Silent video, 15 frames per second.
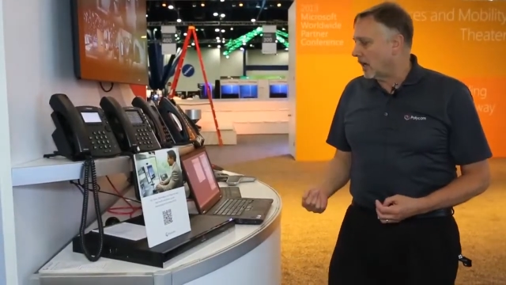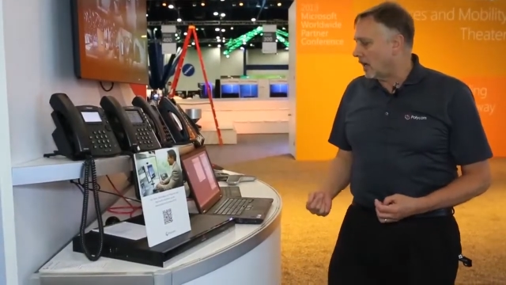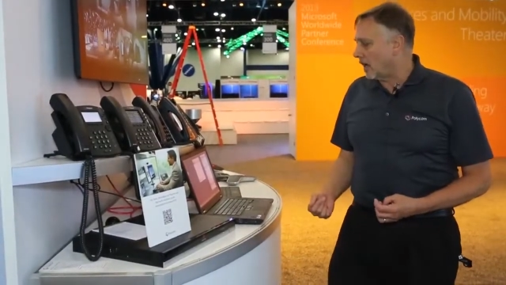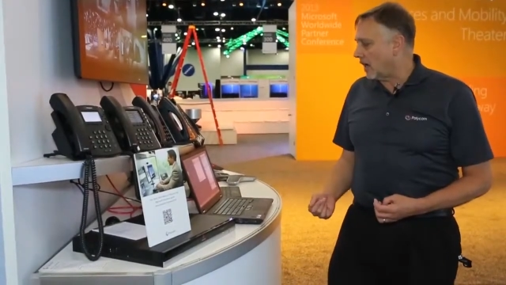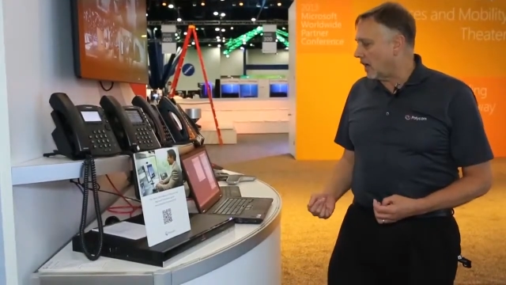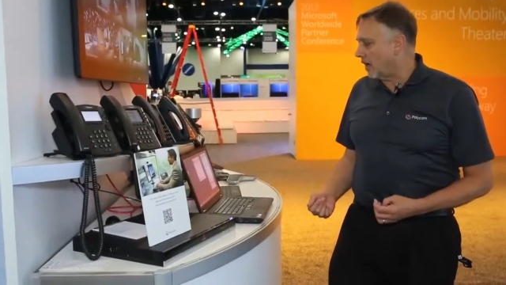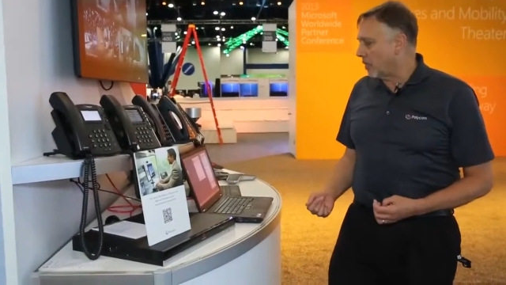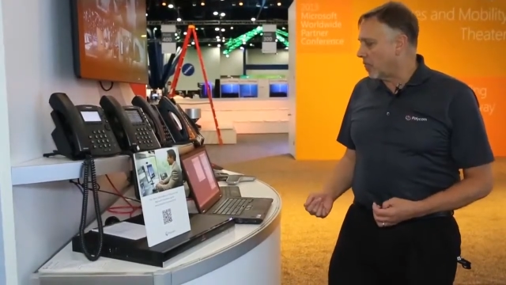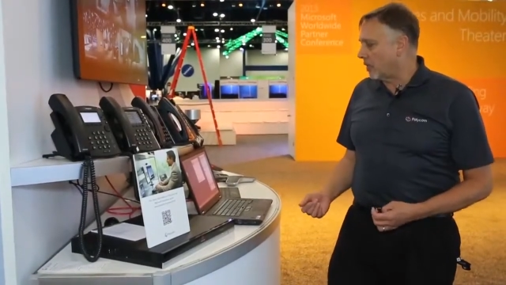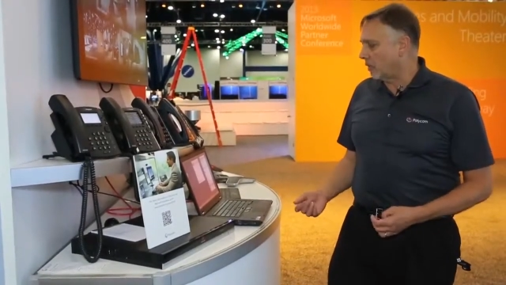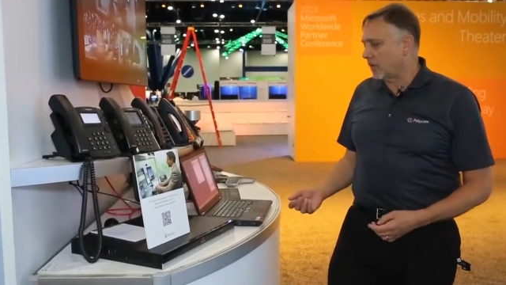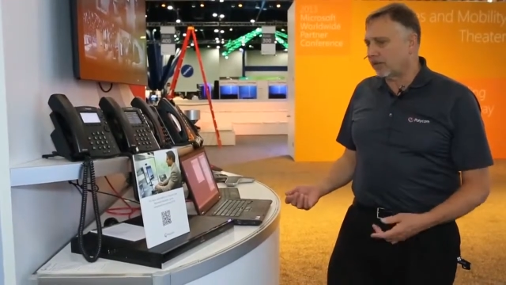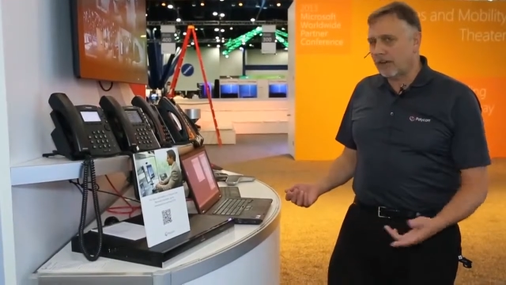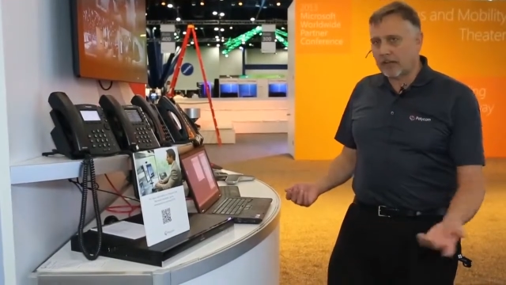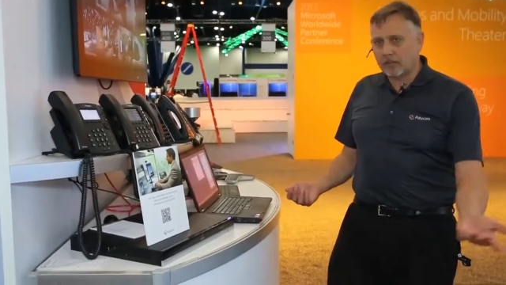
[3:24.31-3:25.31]

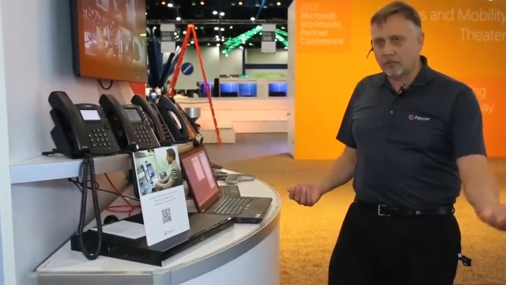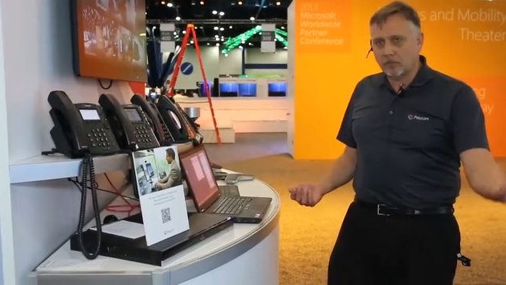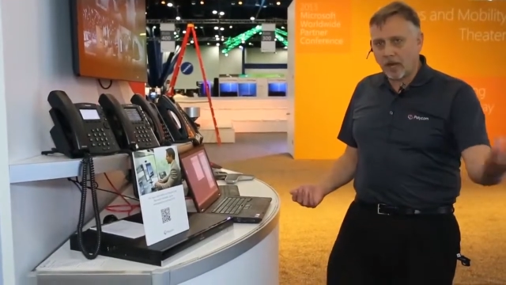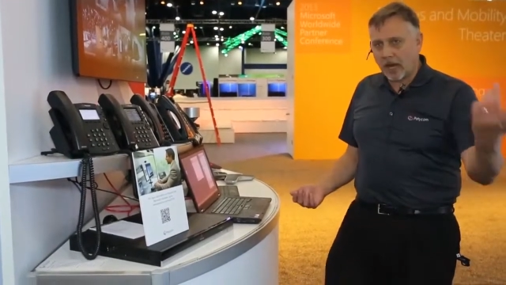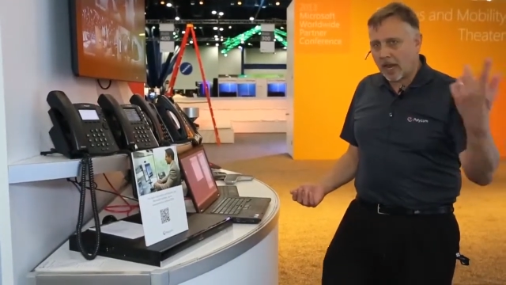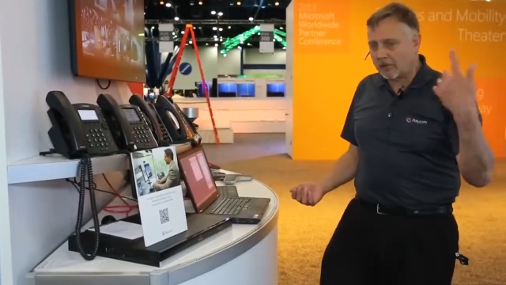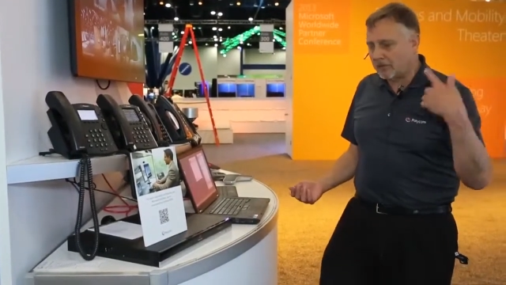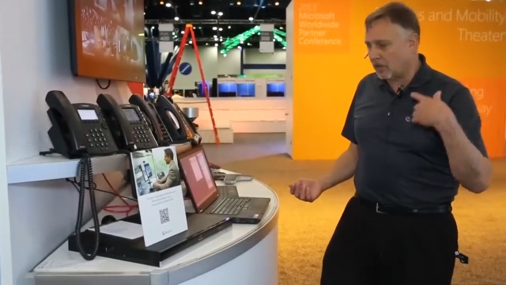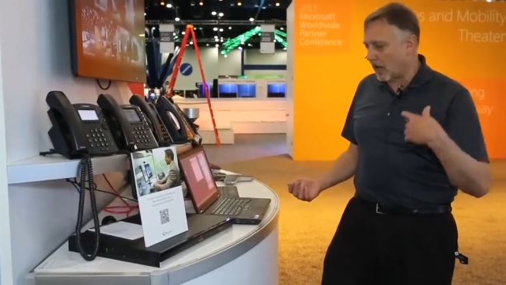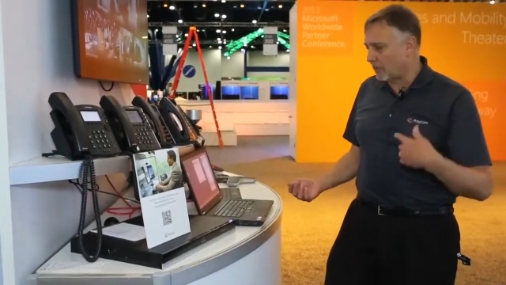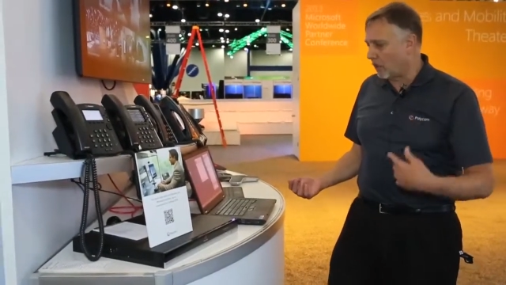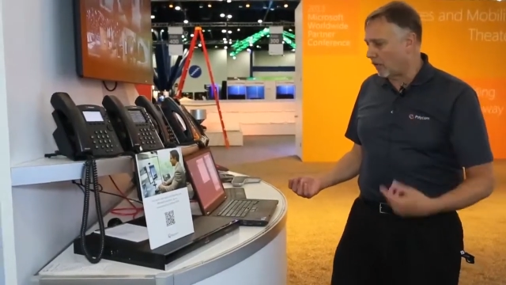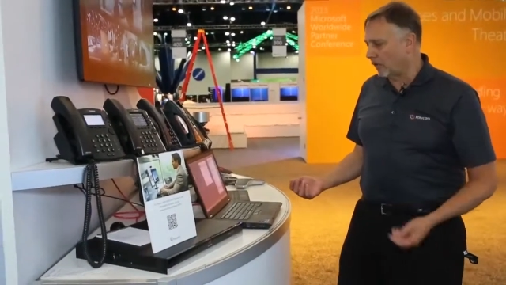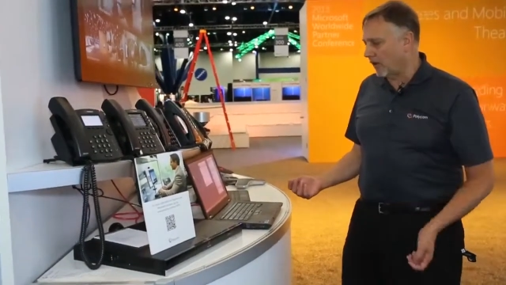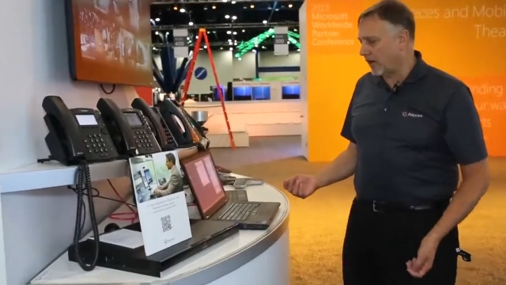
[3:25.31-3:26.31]
but if I can have you
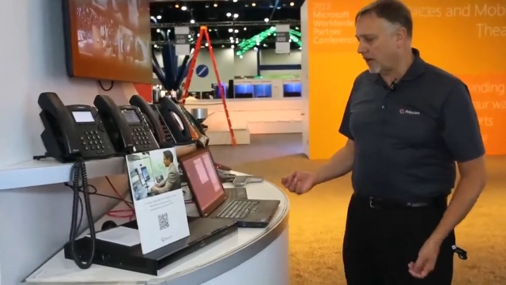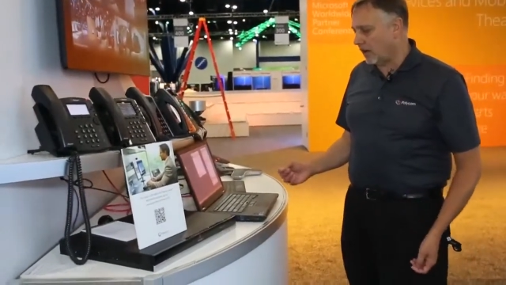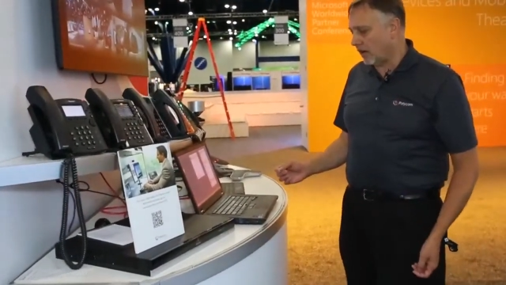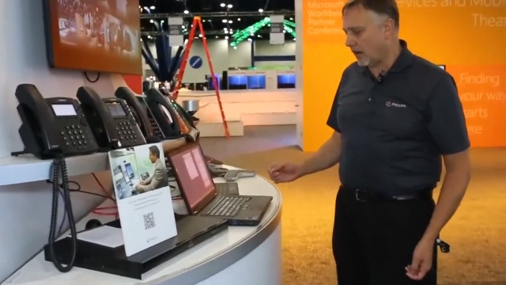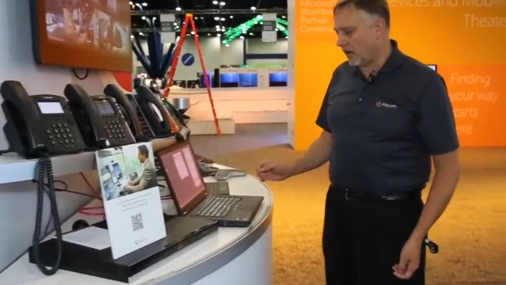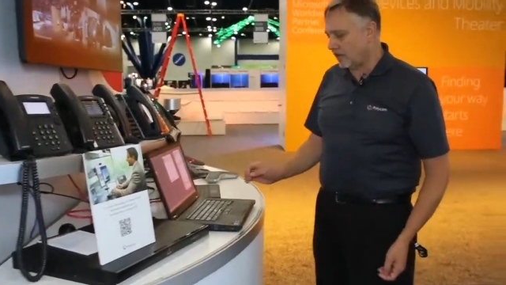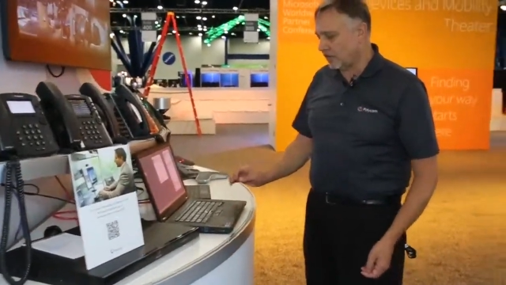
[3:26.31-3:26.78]
come over here, I'll